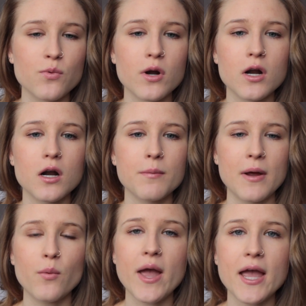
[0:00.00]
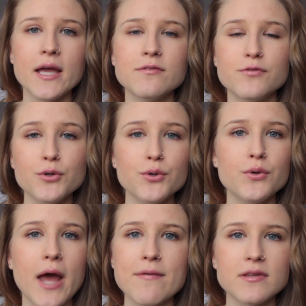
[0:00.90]
were, my weight,
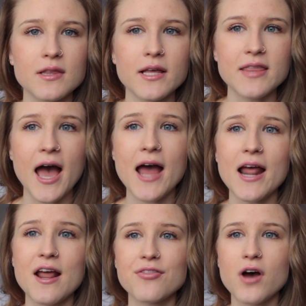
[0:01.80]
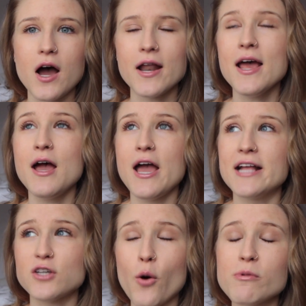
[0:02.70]
food, everything like that and I thought
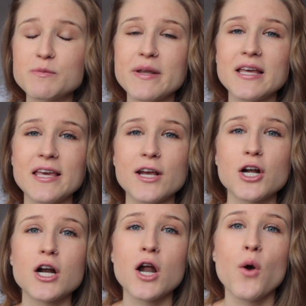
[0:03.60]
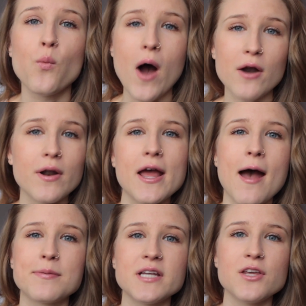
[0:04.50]
it's almost been a year, why don't
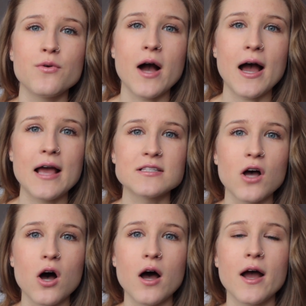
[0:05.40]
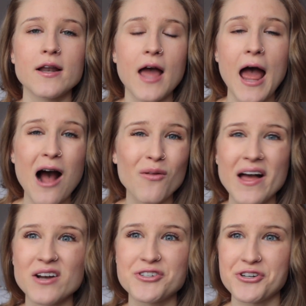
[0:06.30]
I update you guys on how
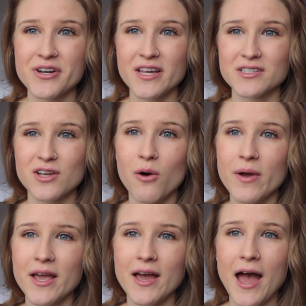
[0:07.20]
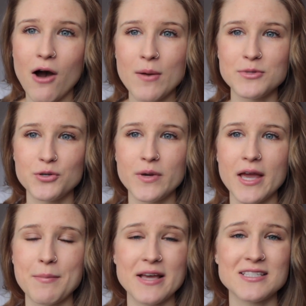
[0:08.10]
that journey is going, how I'm
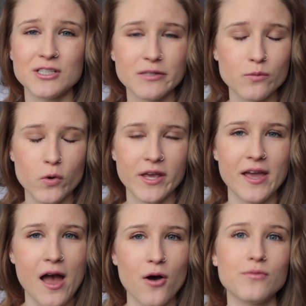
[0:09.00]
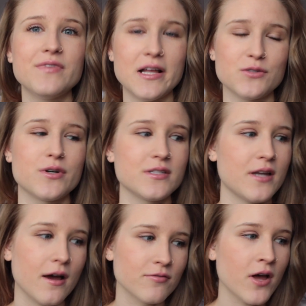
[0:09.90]
doing, am I still even working out, that sort of
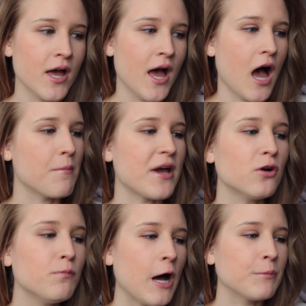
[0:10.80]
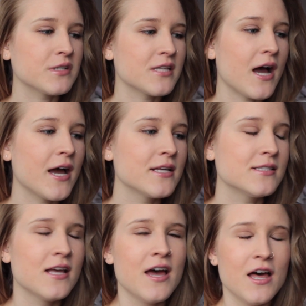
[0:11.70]
stuff. Um, I don't
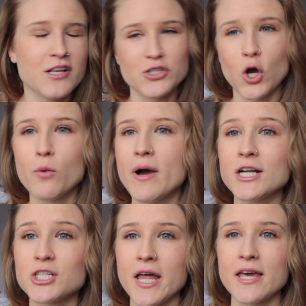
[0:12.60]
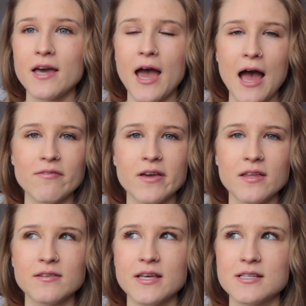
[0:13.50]
publicize so much like
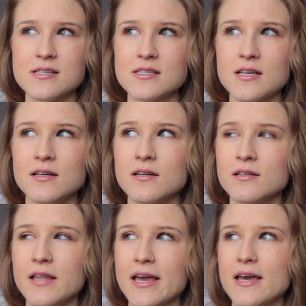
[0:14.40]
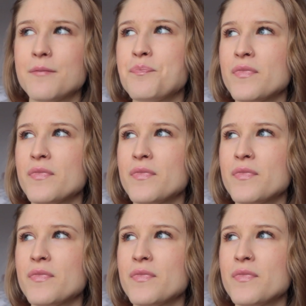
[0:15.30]
having this like